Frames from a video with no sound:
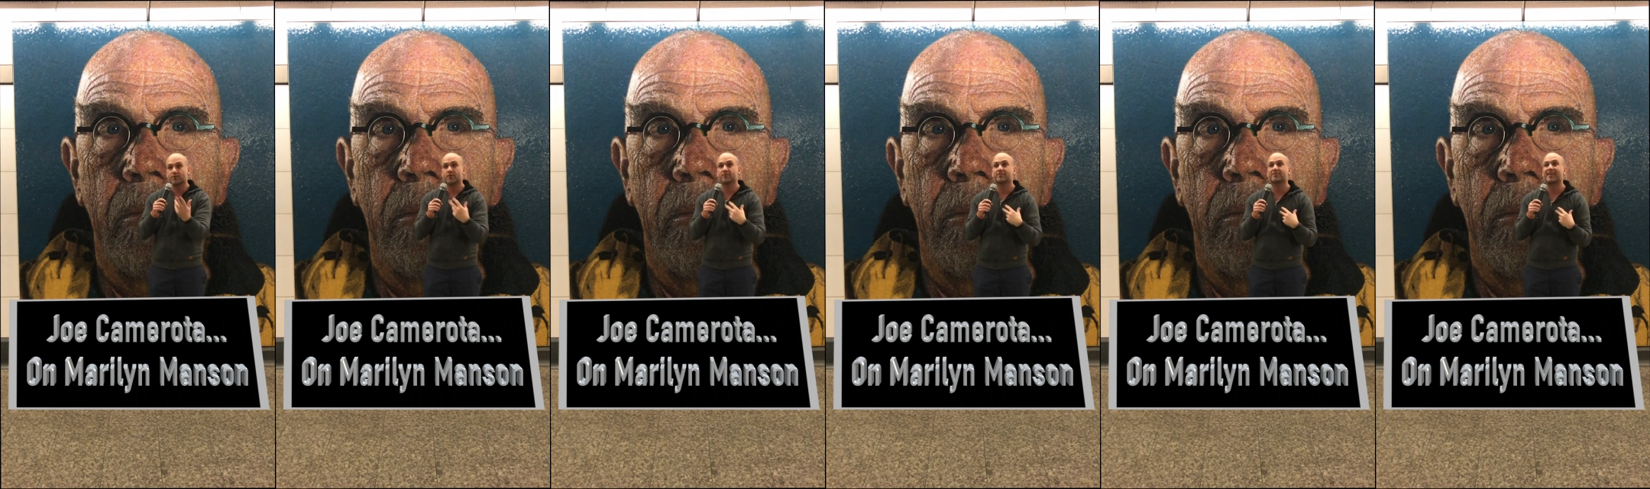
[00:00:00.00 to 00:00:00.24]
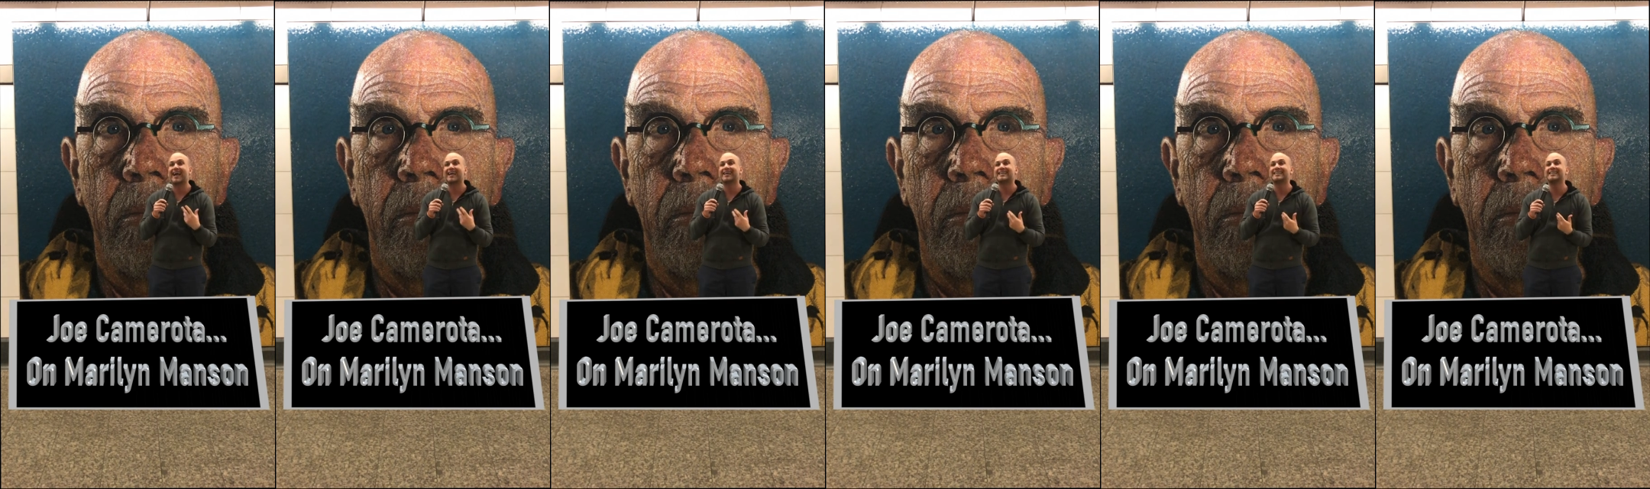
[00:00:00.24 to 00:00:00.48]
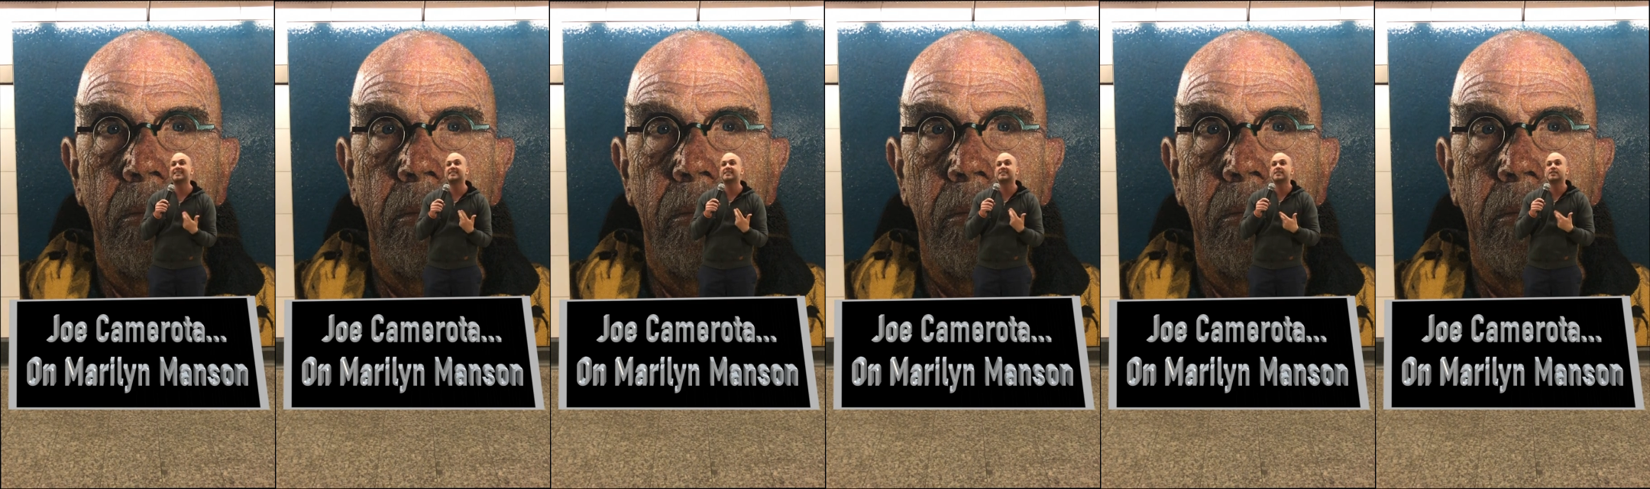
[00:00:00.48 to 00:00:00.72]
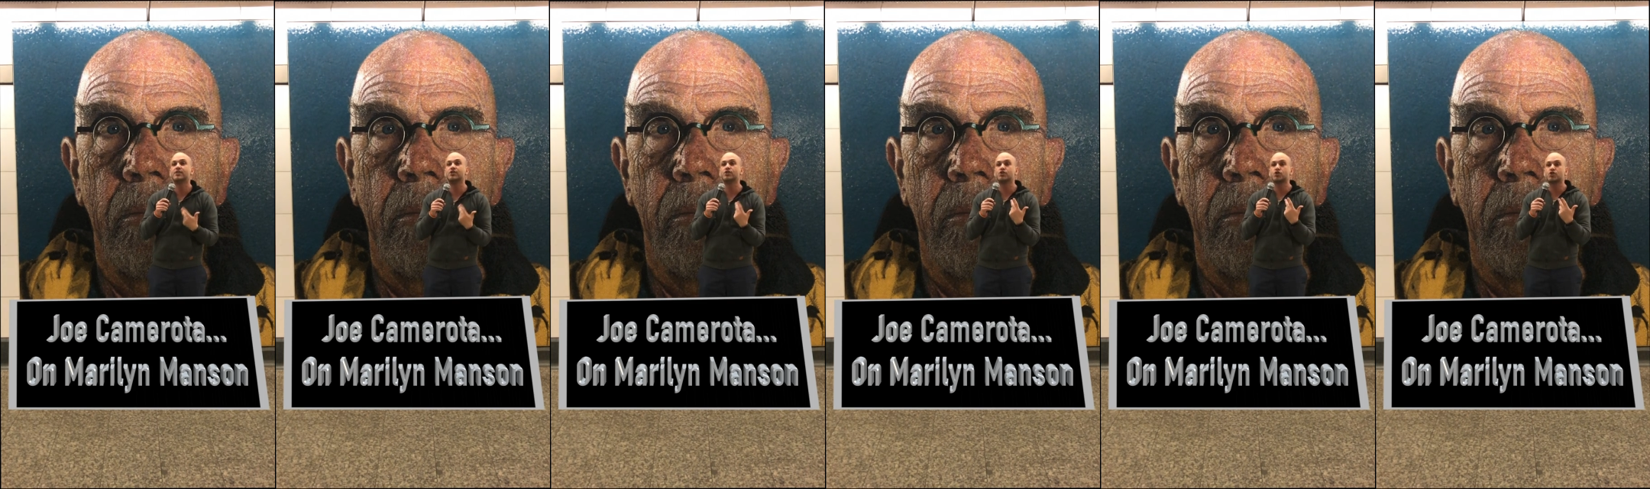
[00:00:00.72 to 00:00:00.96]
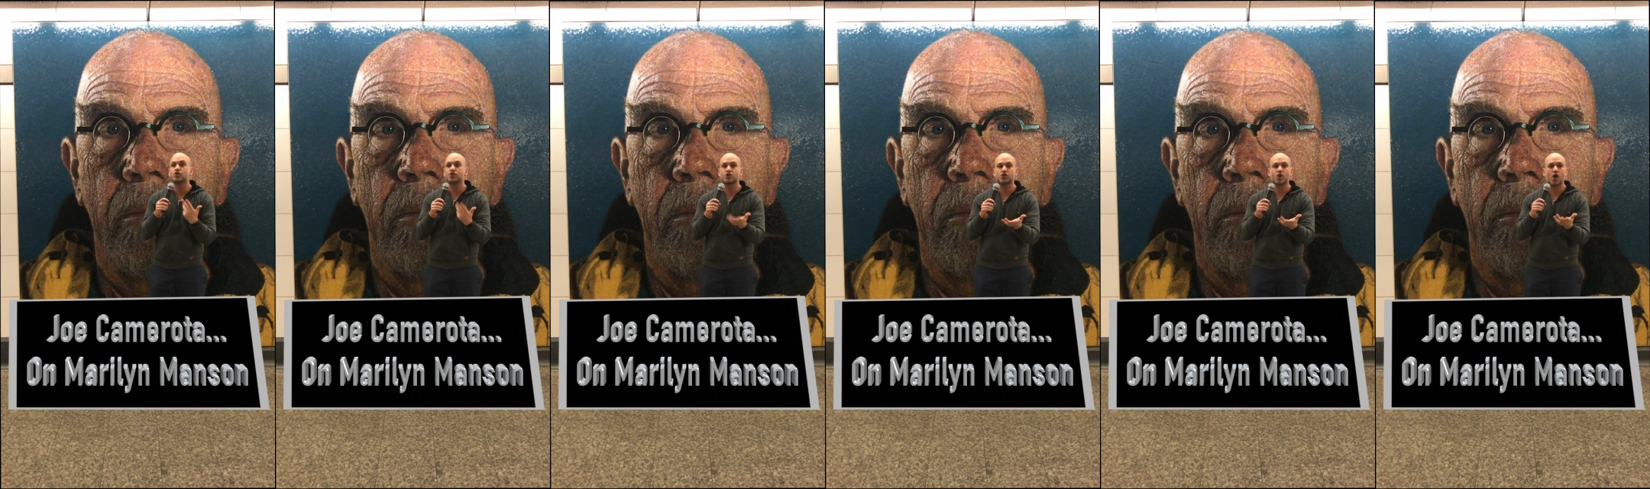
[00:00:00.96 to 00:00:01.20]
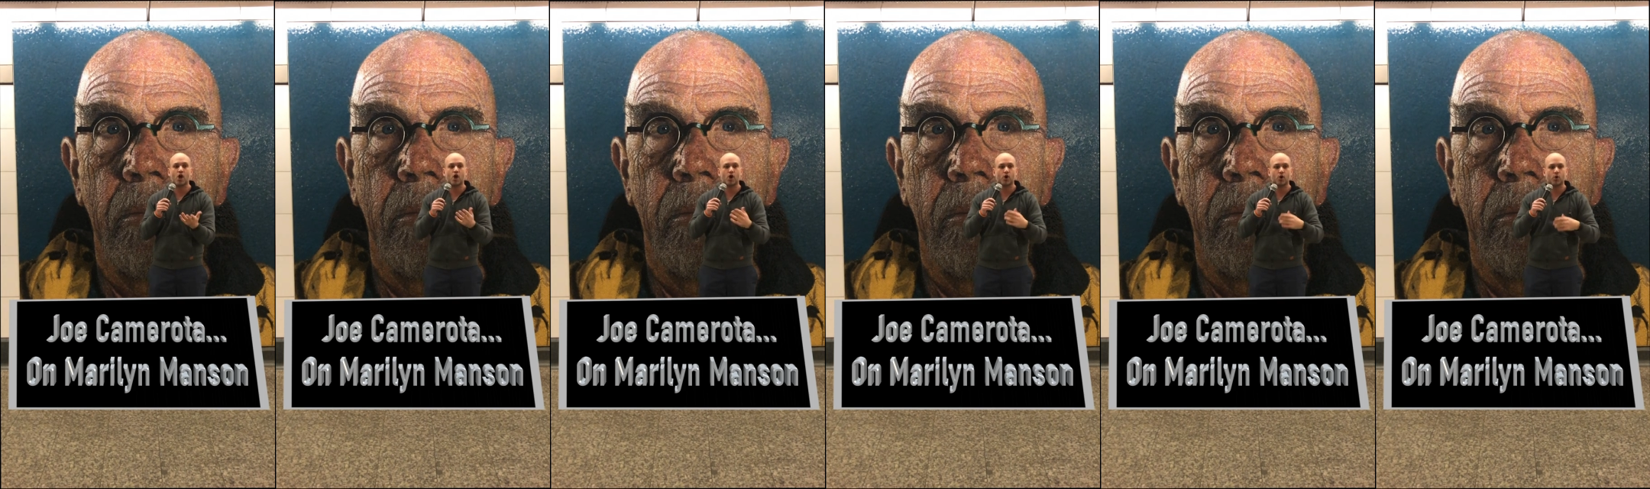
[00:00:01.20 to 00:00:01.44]
side. He didn't
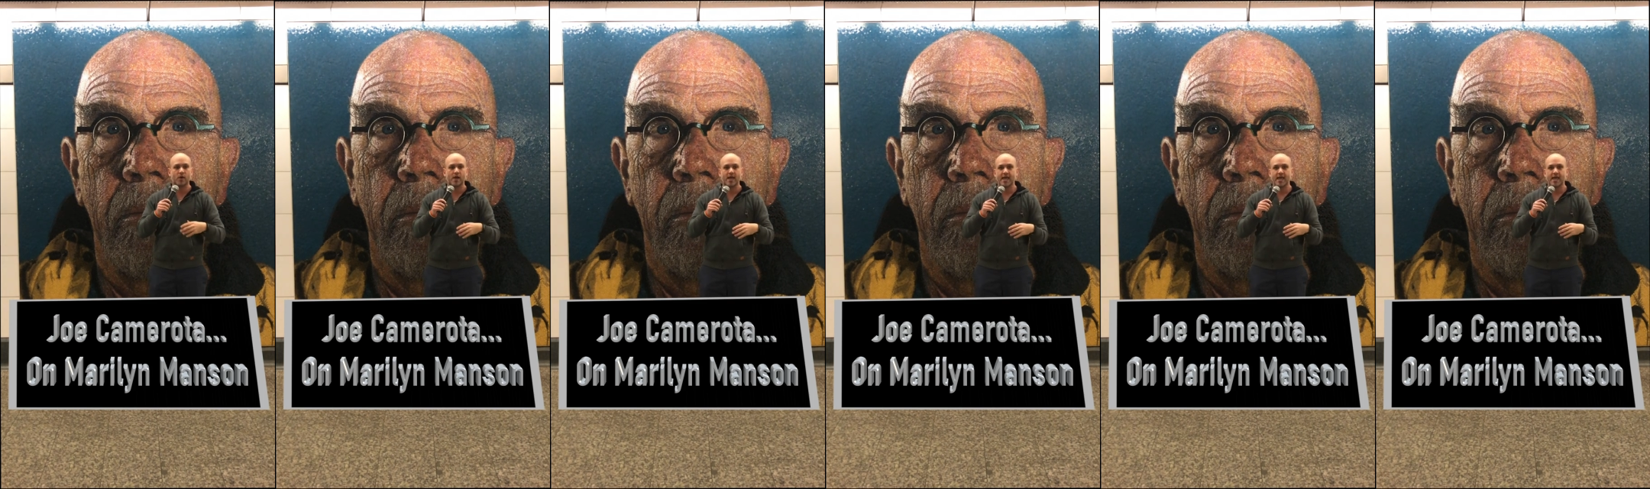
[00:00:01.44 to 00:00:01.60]
show